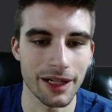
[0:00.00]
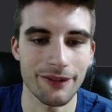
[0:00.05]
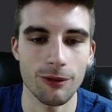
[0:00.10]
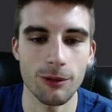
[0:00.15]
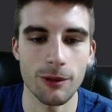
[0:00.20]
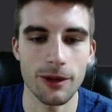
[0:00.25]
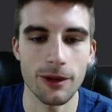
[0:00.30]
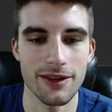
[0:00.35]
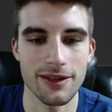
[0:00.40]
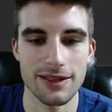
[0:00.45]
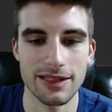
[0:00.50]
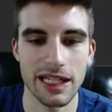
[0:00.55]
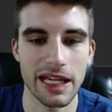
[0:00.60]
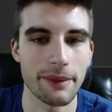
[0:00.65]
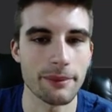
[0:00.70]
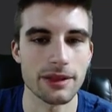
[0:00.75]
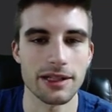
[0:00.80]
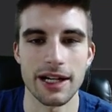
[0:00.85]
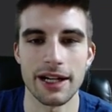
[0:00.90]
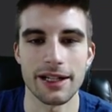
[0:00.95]
everyone in this
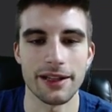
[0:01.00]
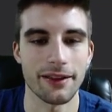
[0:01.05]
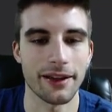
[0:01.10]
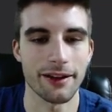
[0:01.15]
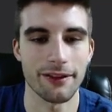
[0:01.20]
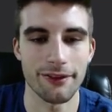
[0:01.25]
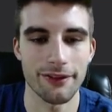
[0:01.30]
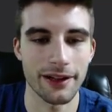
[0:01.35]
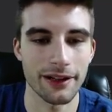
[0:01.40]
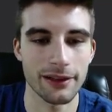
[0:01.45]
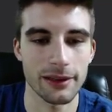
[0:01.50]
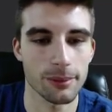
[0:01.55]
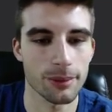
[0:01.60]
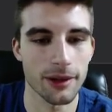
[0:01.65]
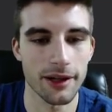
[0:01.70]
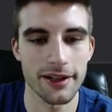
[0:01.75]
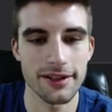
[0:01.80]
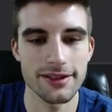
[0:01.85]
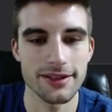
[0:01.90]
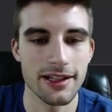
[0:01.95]
game is kind of, like, fairly
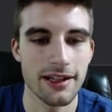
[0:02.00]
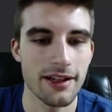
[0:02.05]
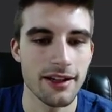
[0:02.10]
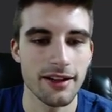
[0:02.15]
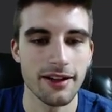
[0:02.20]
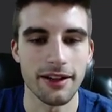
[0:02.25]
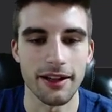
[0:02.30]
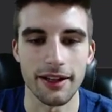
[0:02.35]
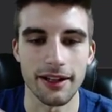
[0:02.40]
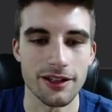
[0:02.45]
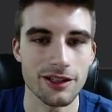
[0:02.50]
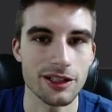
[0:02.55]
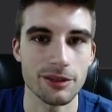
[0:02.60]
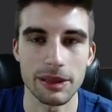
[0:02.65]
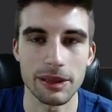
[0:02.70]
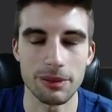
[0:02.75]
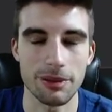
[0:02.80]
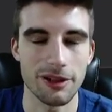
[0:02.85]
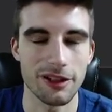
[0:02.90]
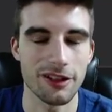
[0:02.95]
priced. And it should
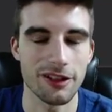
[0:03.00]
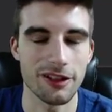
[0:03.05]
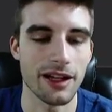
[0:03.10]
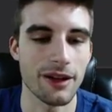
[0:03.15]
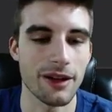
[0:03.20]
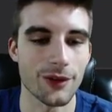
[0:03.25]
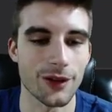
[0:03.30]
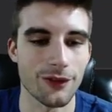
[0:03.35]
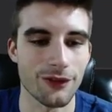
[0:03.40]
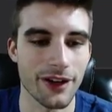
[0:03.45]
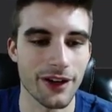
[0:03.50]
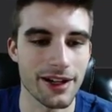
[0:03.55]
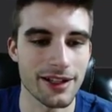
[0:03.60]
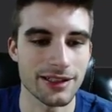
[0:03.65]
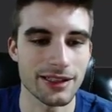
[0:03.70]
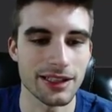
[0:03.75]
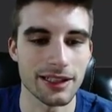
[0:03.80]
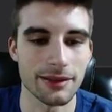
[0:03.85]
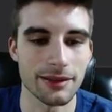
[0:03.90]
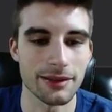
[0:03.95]
be a pretty good game for
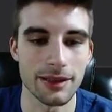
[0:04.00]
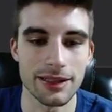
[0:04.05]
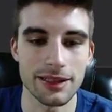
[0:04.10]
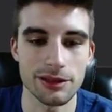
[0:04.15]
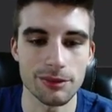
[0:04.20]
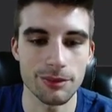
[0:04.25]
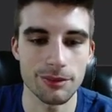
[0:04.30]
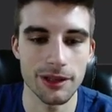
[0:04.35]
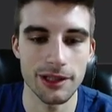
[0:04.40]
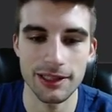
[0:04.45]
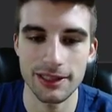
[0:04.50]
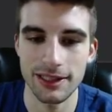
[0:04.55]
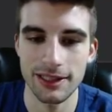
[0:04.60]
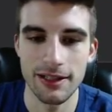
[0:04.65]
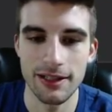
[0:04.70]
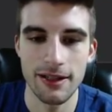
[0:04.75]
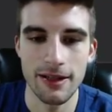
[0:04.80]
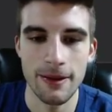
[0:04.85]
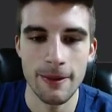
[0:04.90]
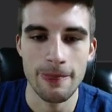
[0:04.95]
fantasy. And Dylan Brooks,
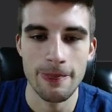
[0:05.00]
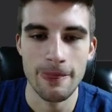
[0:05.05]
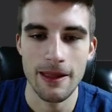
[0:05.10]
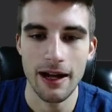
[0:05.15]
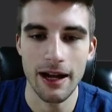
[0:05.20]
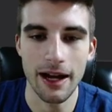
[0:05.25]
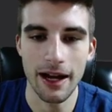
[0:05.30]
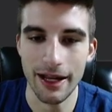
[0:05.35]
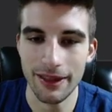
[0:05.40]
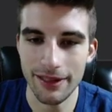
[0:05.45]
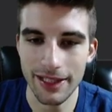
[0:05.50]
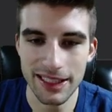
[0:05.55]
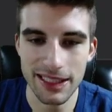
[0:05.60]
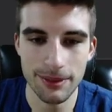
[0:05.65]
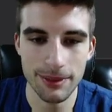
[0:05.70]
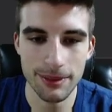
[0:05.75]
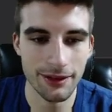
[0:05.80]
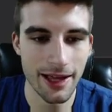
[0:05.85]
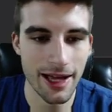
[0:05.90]
I liked him in that